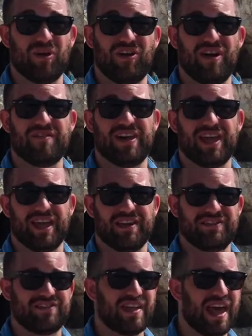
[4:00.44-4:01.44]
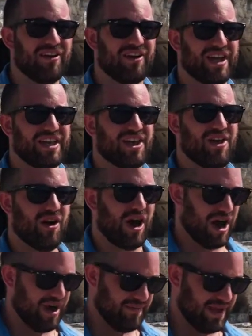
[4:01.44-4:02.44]
were living and settling
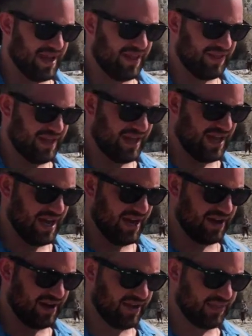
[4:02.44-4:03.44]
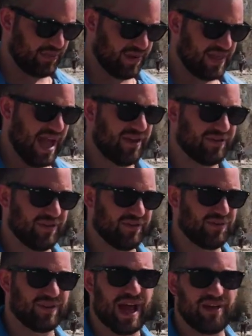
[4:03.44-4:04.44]
in the like 3000,
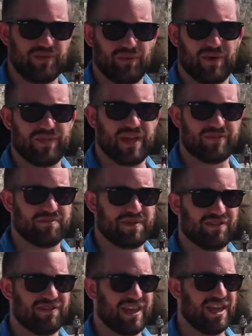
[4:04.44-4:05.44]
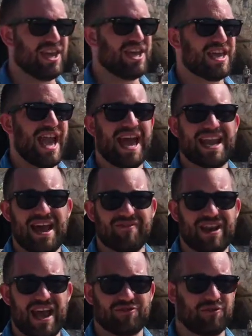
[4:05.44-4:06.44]
2000, 1000 BC, you had to
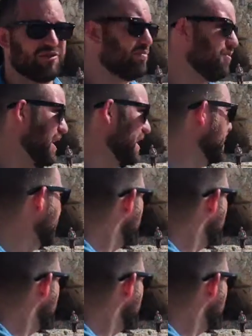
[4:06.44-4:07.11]
have a natural spring.